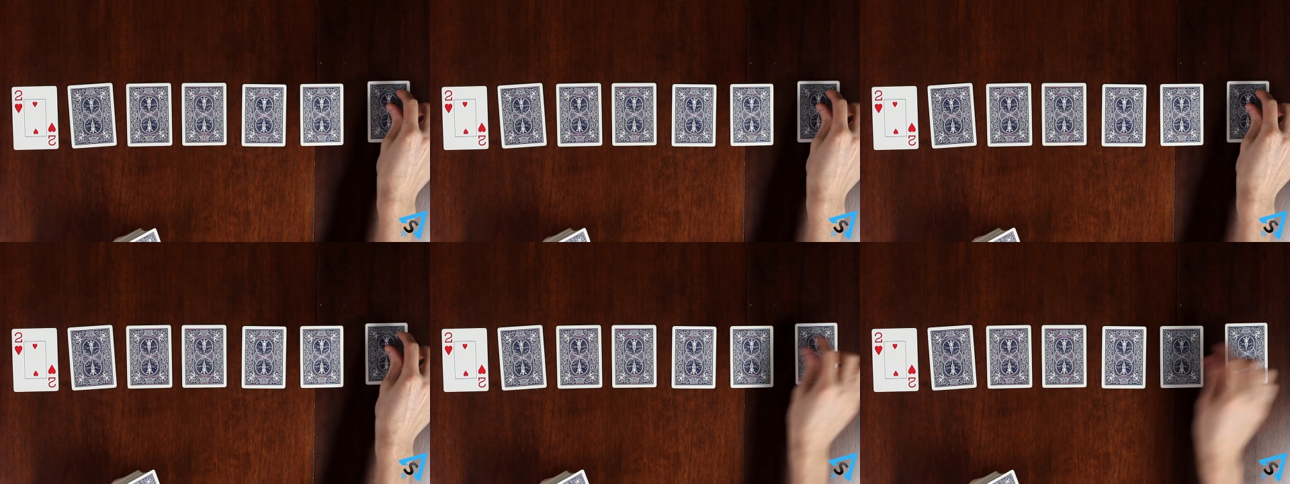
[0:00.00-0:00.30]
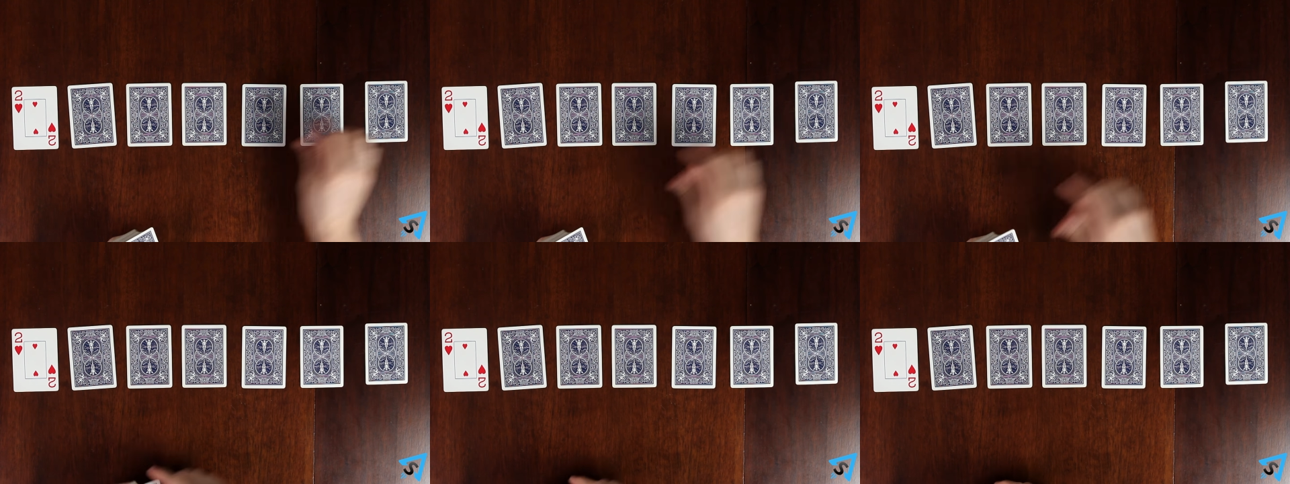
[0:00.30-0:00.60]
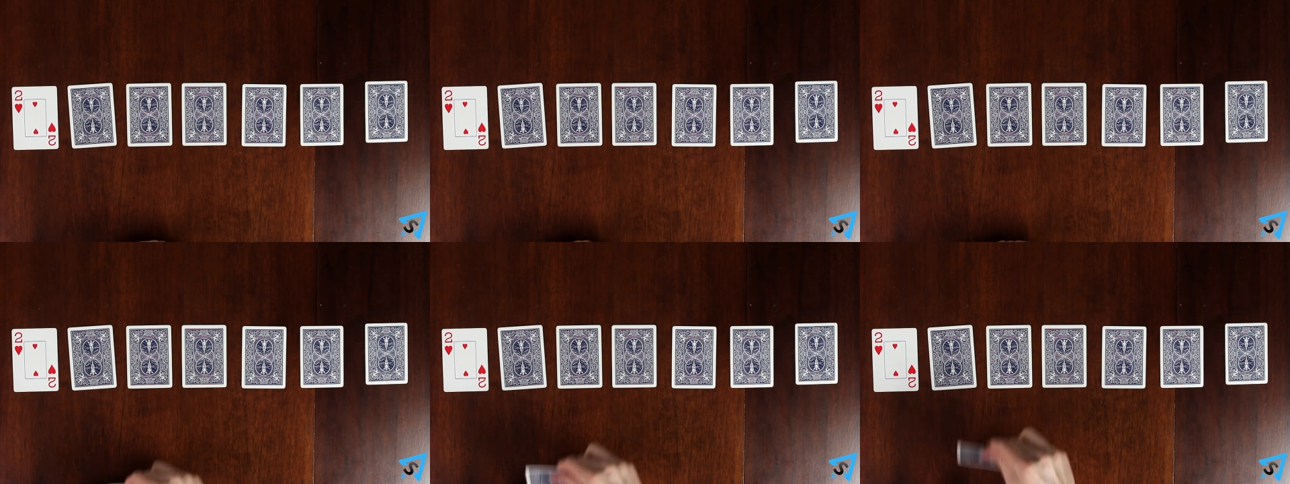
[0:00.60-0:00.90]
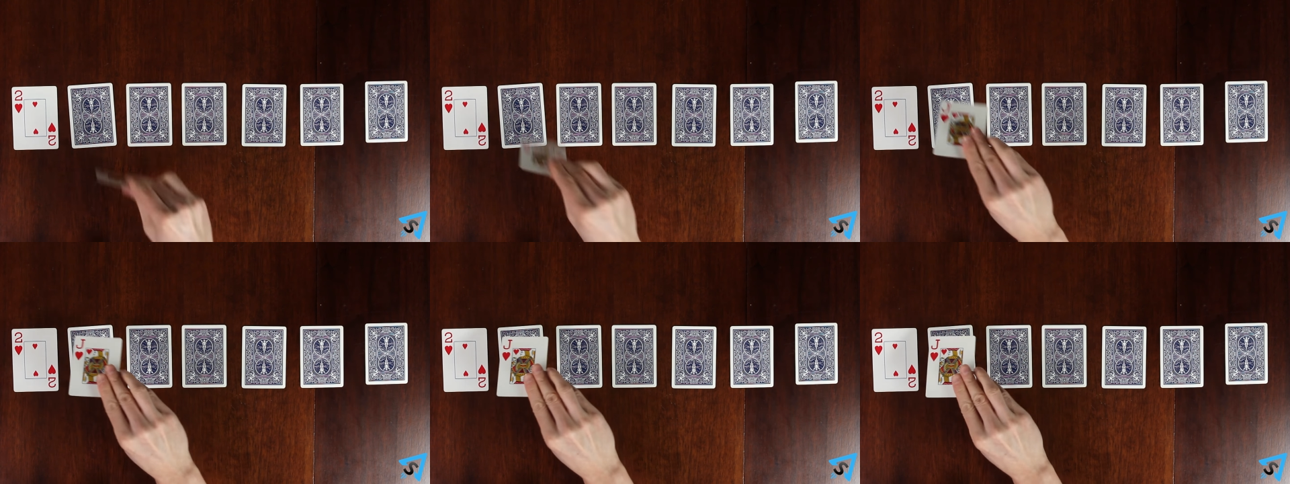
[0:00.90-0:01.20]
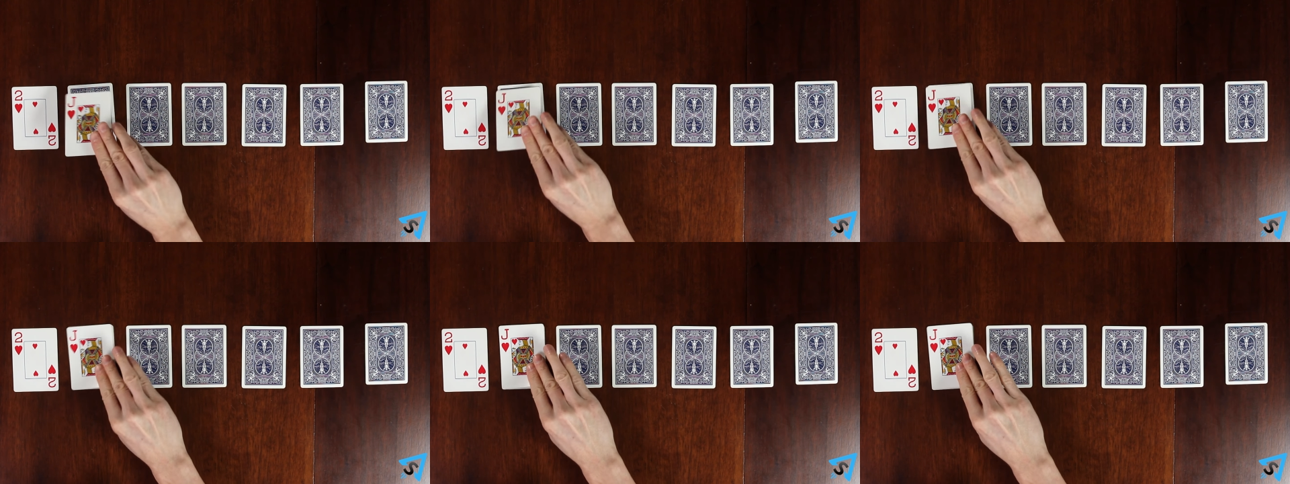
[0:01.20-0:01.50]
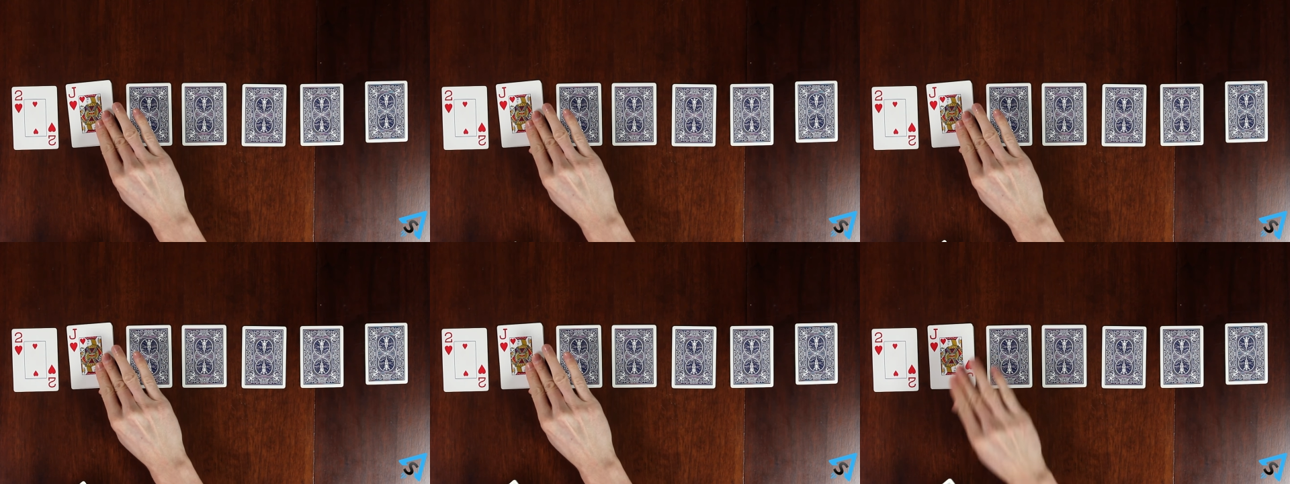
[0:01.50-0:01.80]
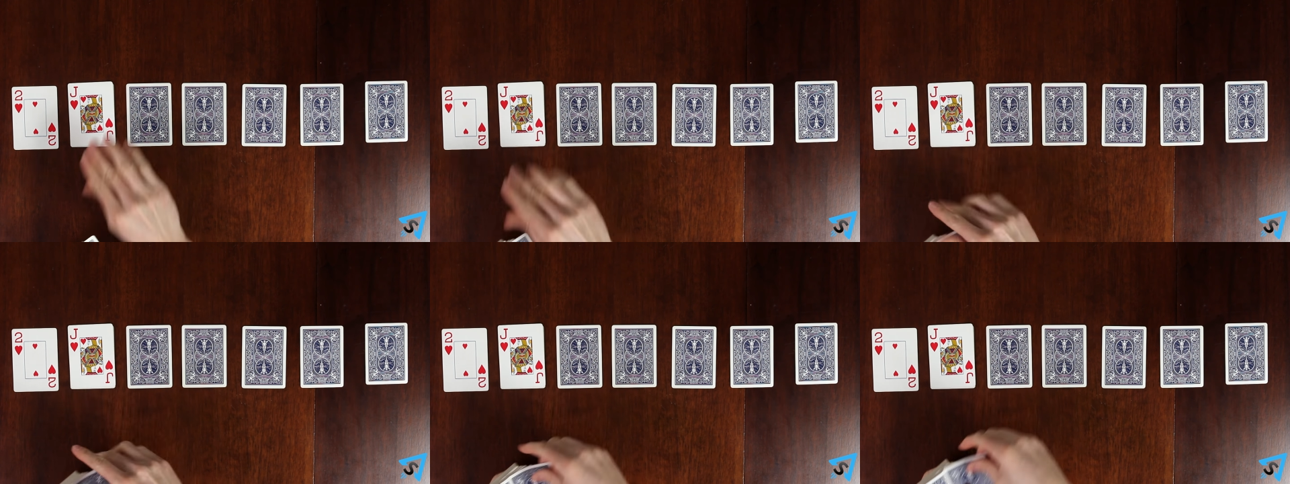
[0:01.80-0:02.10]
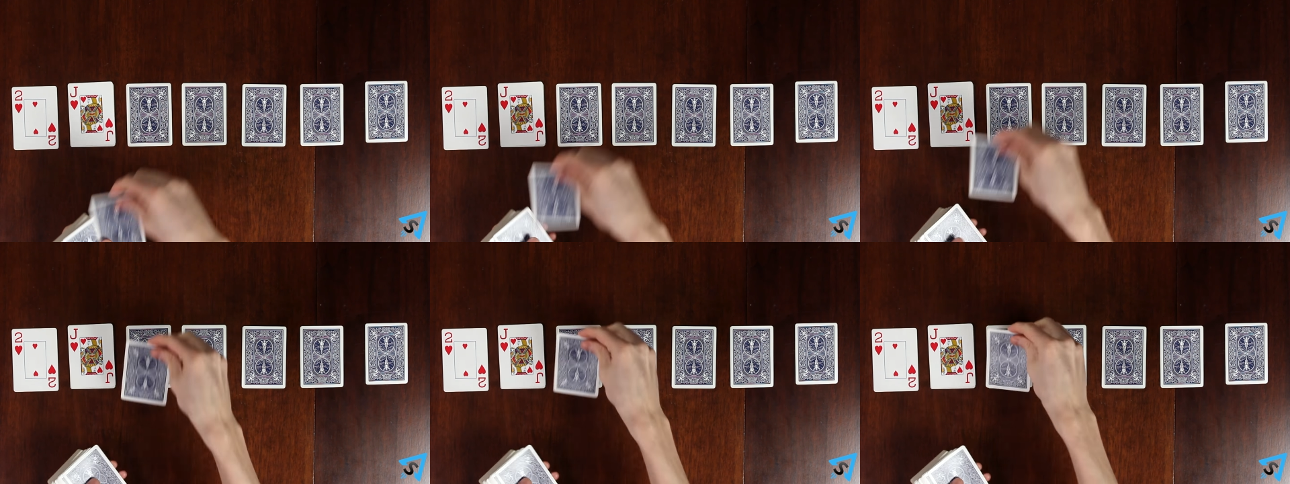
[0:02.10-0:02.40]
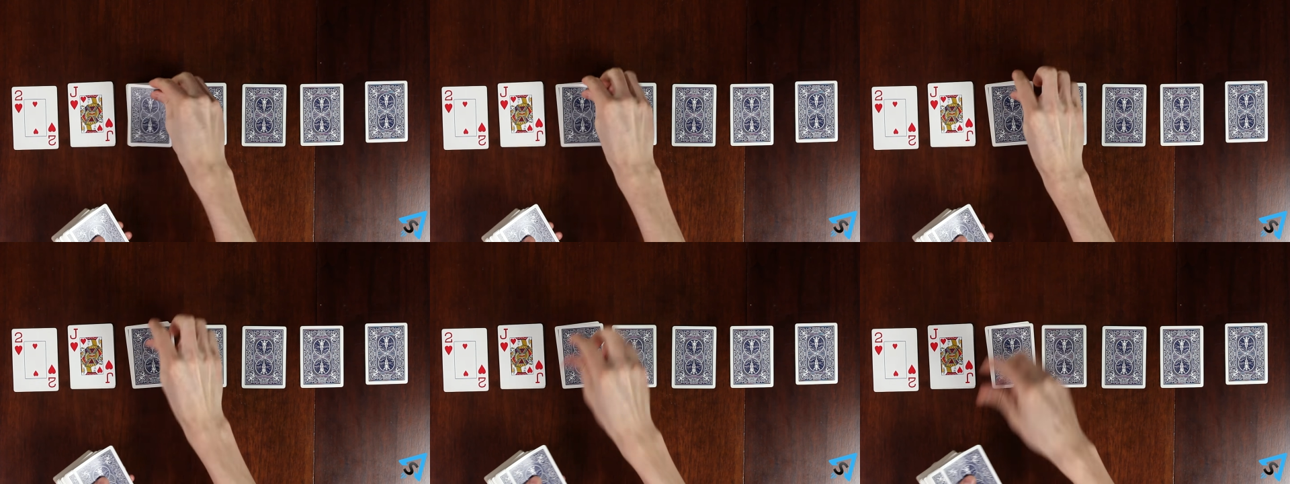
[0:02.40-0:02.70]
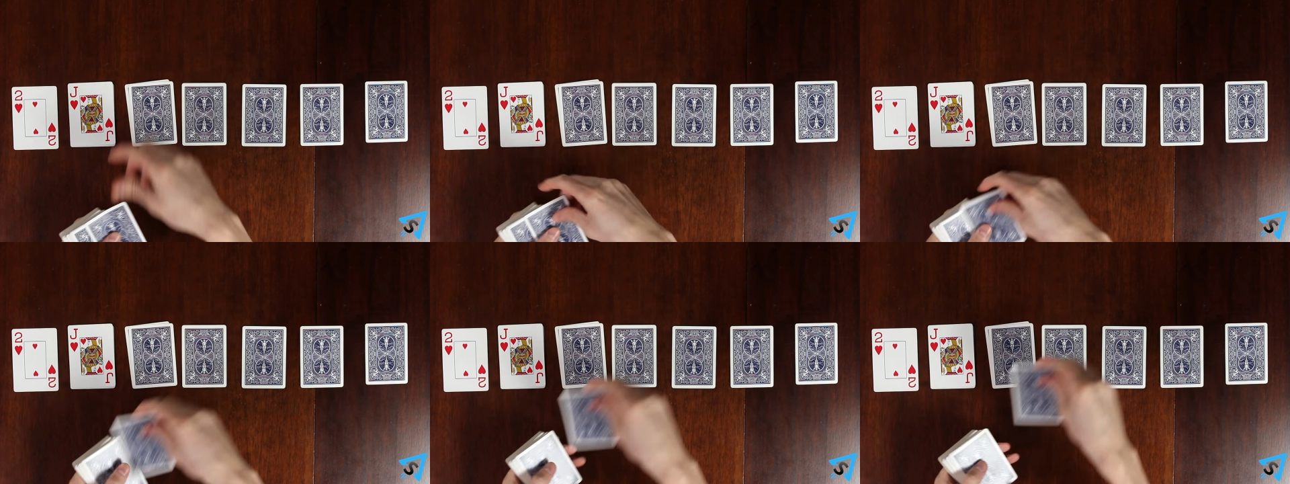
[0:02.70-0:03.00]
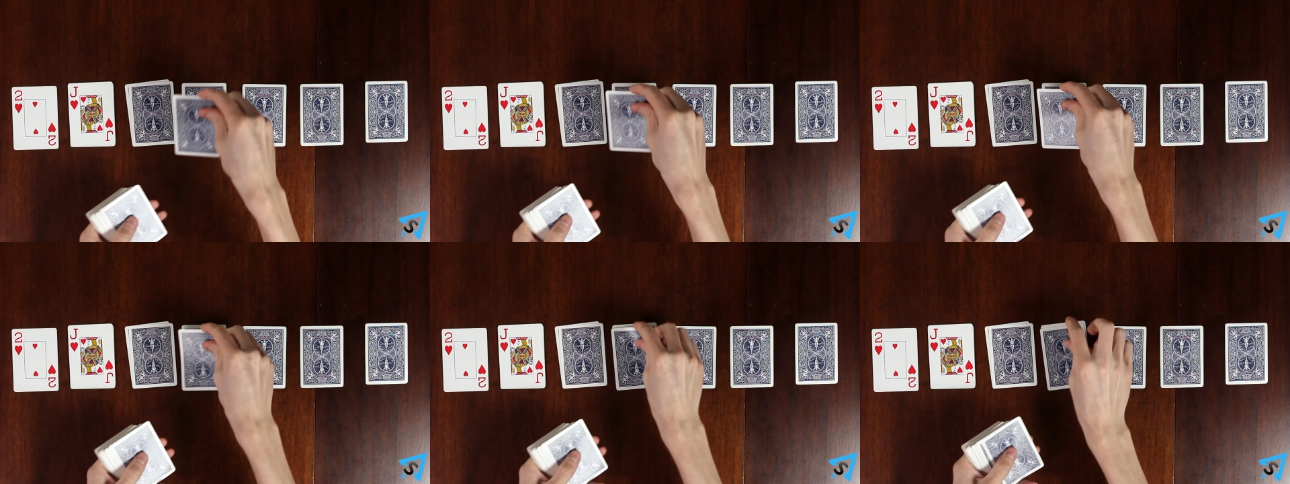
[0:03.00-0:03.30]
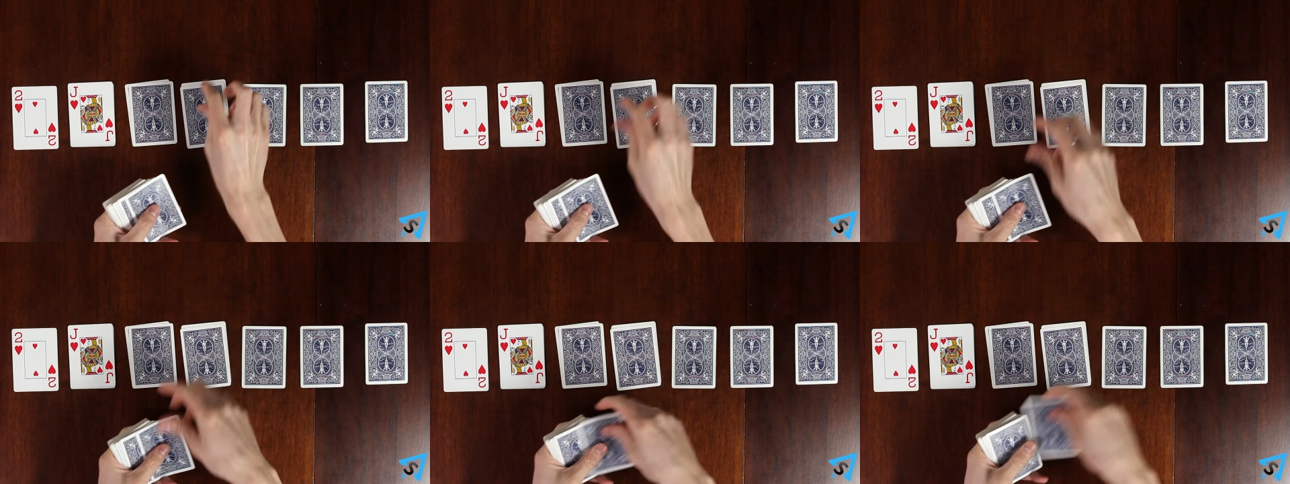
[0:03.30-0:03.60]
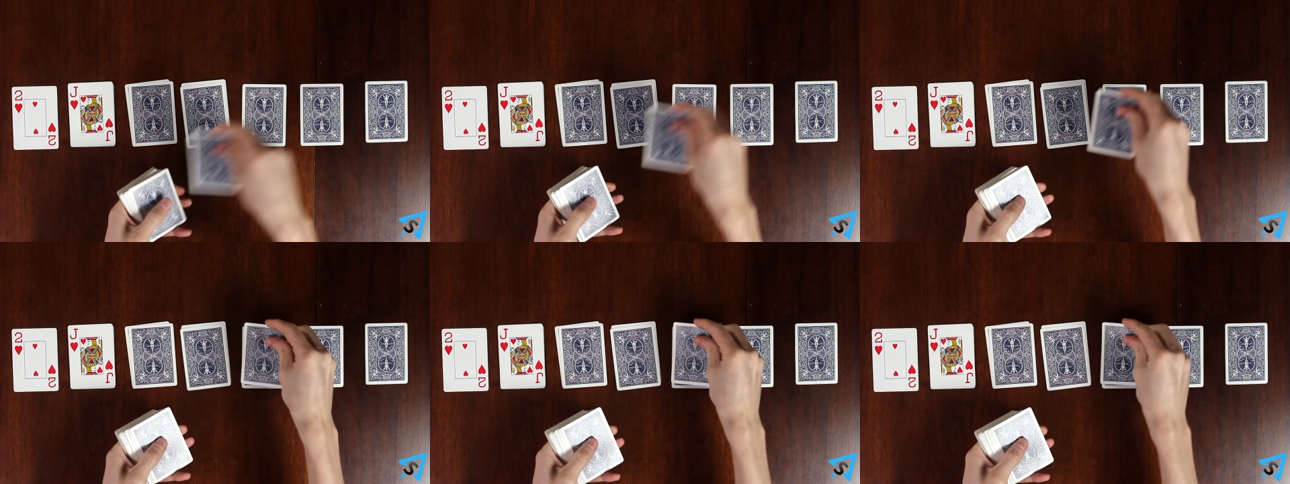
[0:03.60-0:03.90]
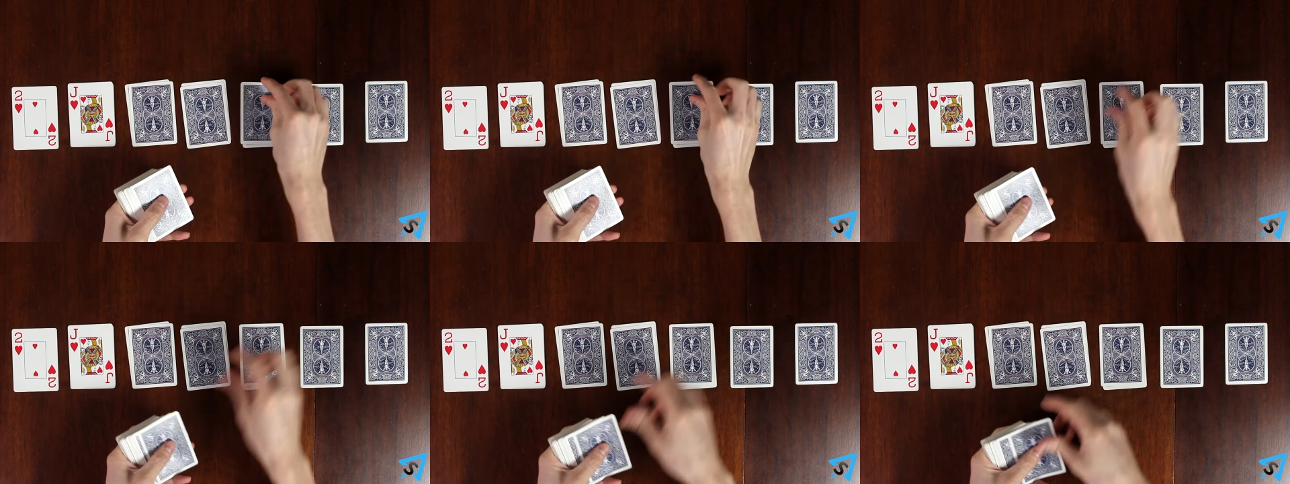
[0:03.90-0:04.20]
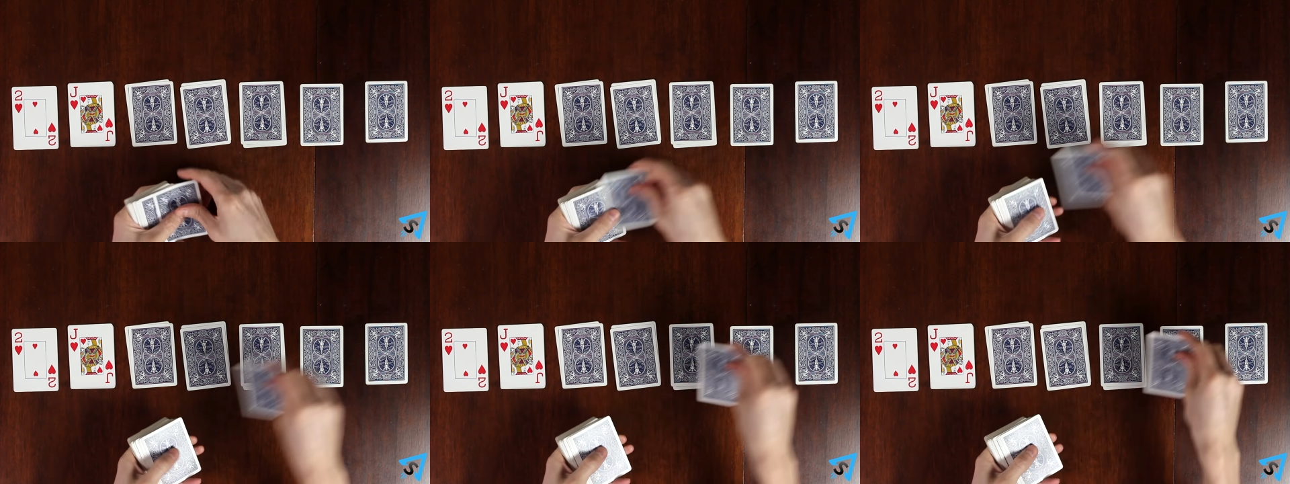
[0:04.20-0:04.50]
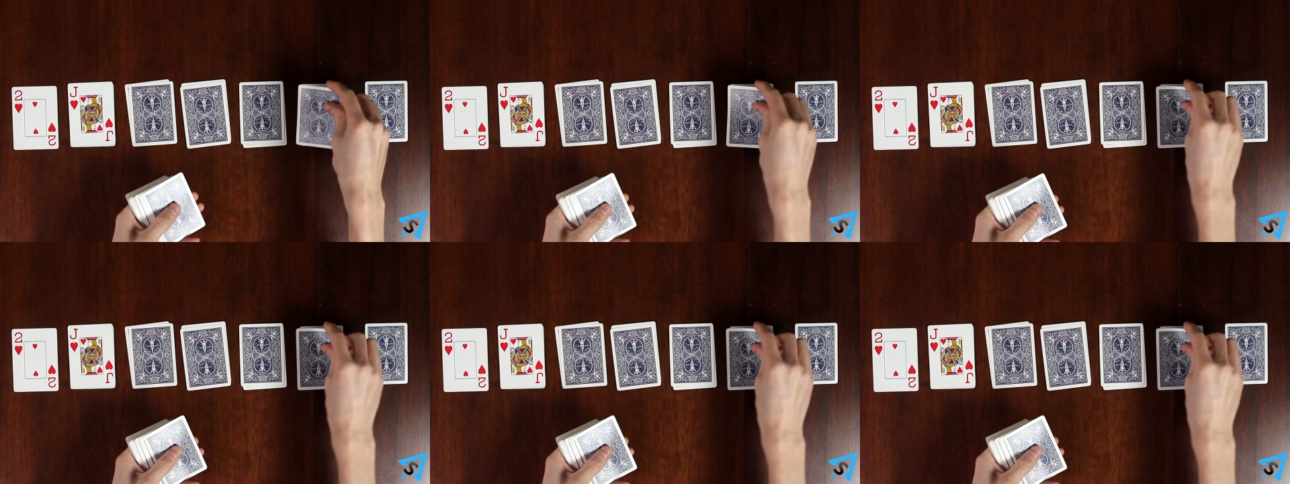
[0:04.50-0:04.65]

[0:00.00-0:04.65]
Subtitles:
(no speaker visible)